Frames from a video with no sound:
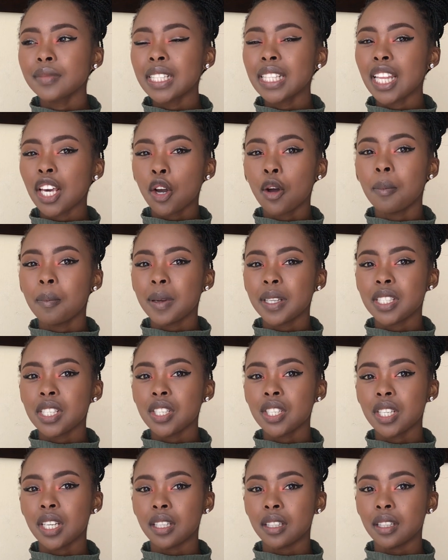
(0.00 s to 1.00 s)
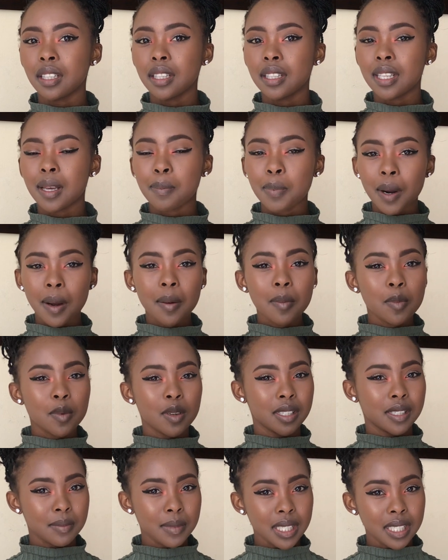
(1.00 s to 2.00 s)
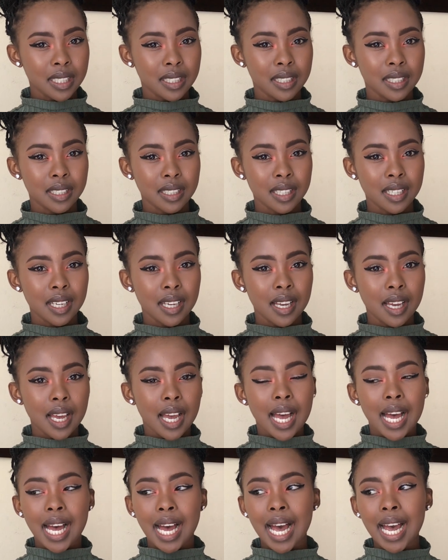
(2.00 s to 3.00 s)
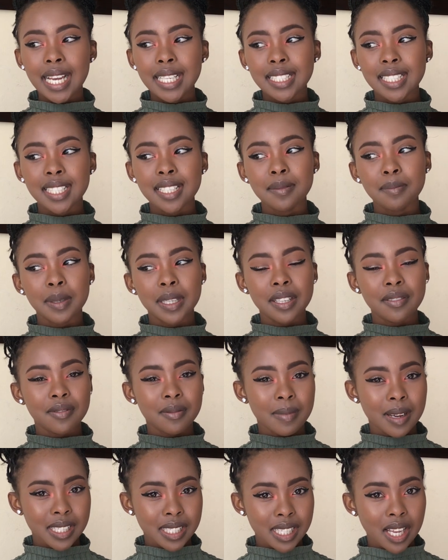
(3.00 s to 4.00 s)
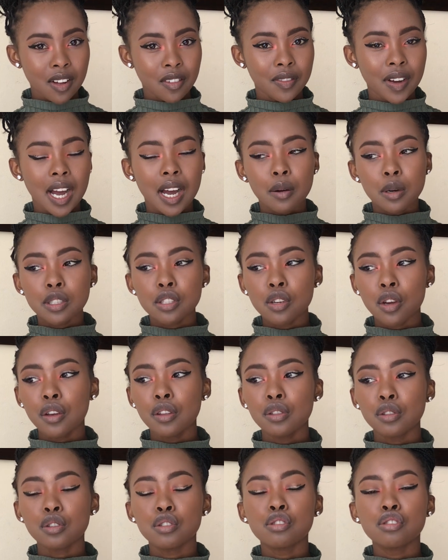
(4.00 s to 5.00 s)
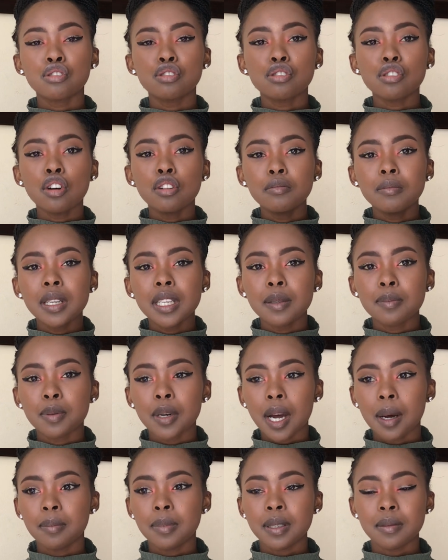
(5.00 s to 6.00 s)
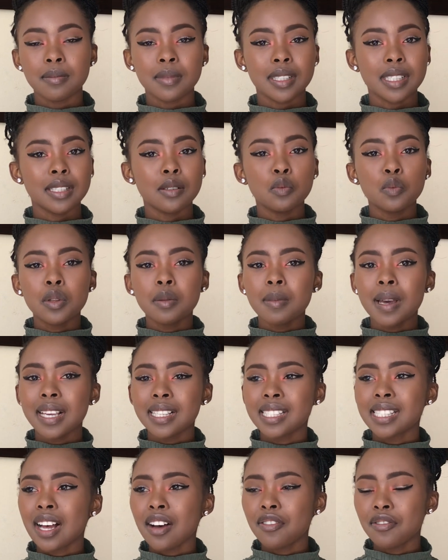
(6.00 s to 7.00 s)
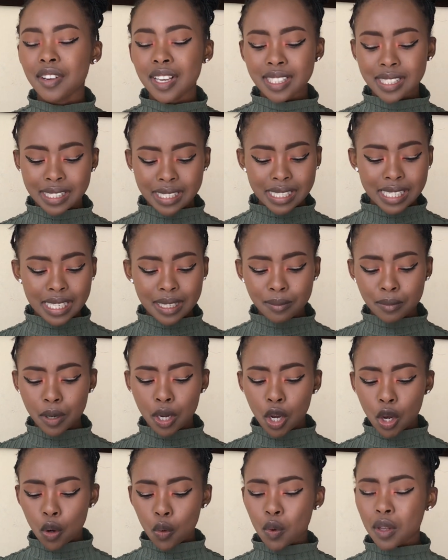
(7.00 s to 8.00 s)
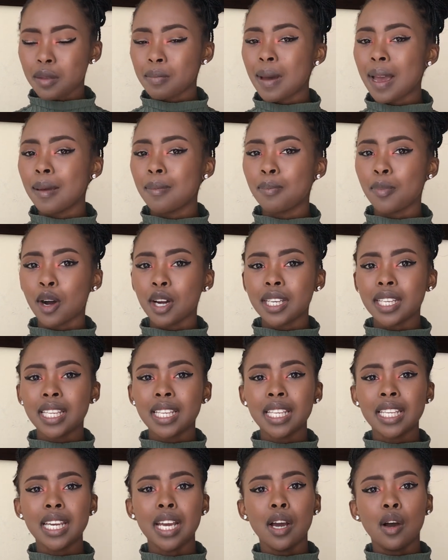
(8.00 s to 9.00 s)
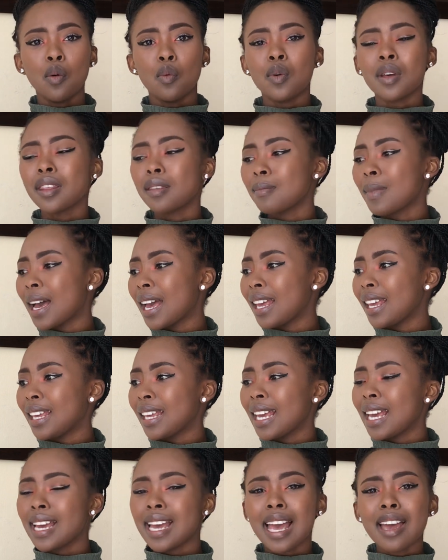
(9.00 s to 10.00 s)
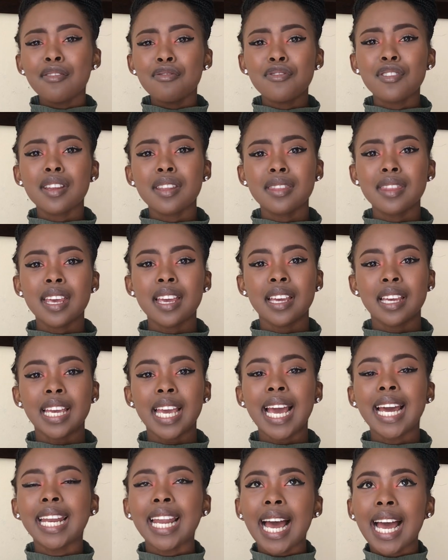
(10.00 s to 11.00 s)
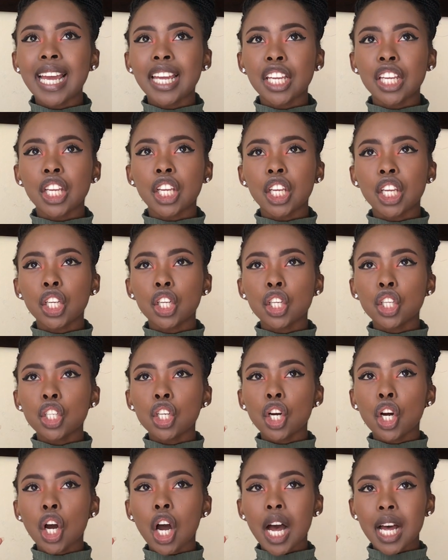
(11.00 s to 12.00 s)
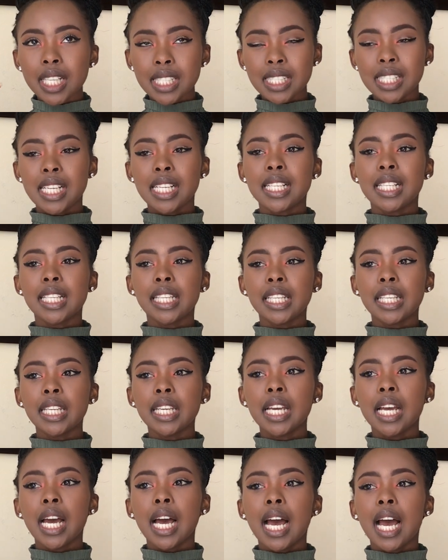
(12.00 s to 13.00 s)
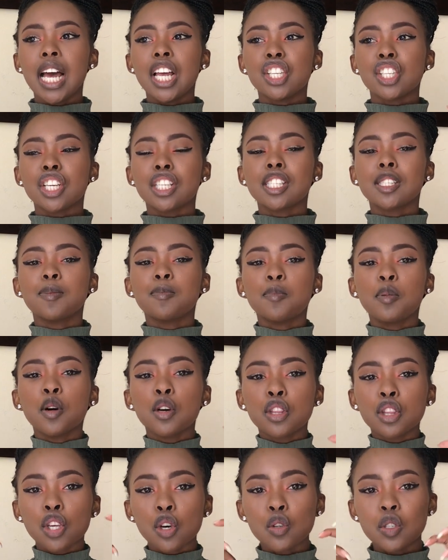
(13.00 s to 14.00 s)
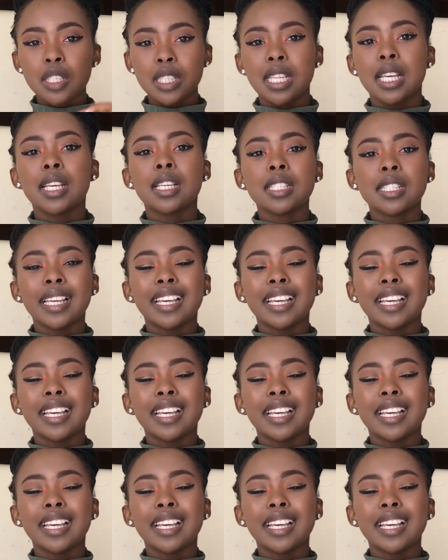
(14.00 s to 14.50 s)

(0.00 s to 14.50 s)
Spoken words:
the competition. The problem was me. I didn't believe in myself. I was going through so many problems with my self-esteem, with my body, with my everything. And I constantly just put those things